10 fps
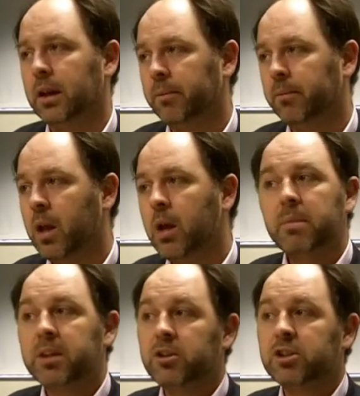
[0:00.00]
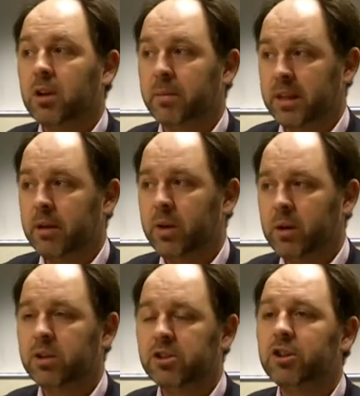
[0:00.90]
But those, I mean, they're
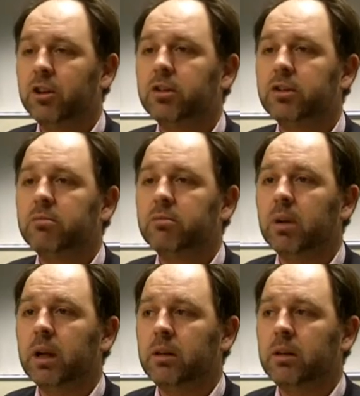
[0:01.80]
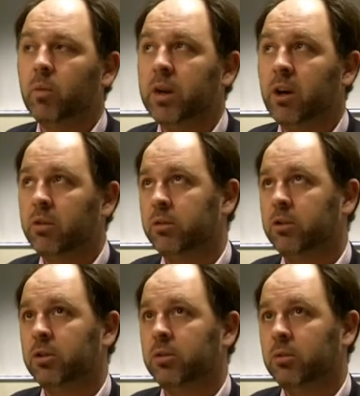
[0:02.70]
real concerns, and we
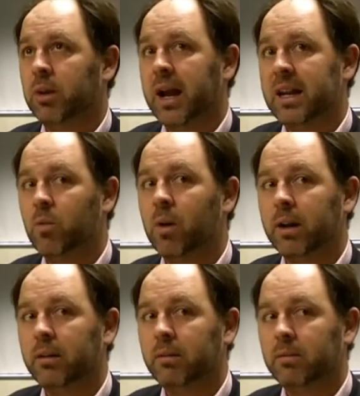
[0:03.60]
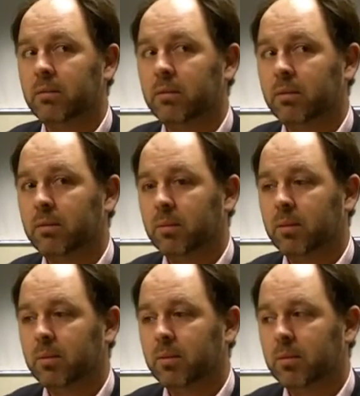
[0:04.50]
don't do anyone
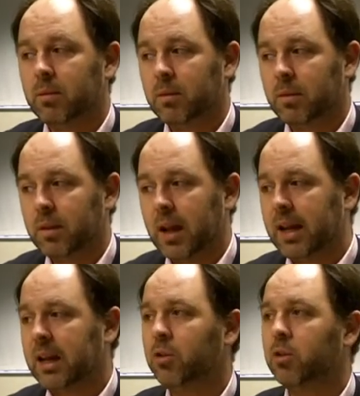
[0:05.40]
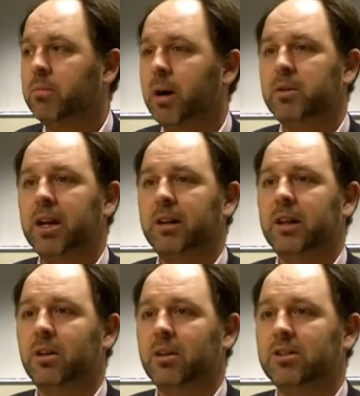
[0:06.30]
any good by pretending
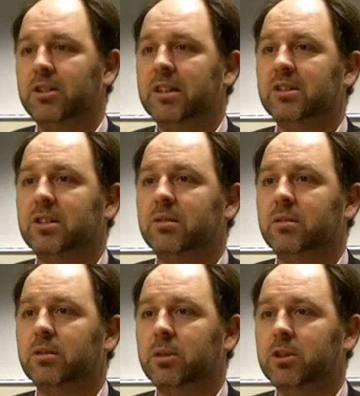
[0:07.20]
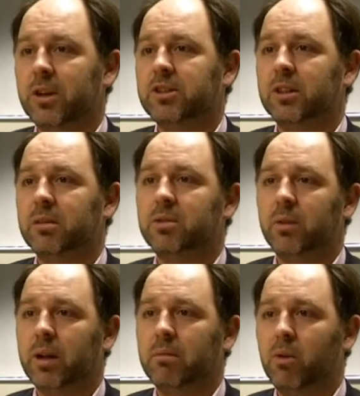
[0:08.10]
they don't exist. So addressing them
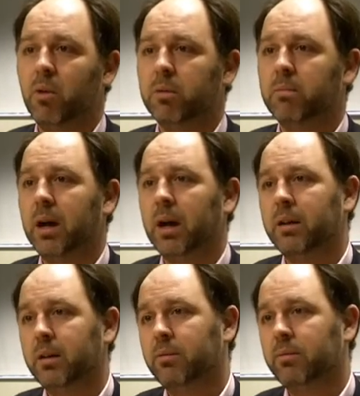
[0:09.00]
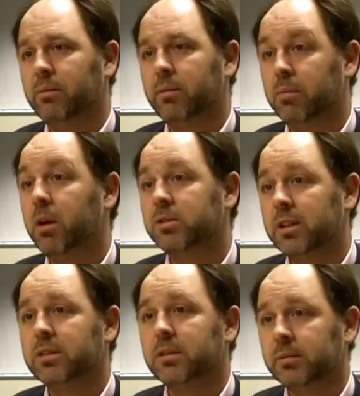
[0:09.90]
is a really important part of the
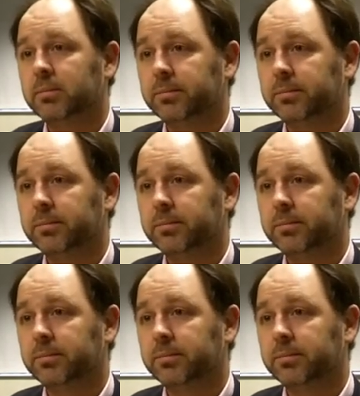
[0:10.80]
process.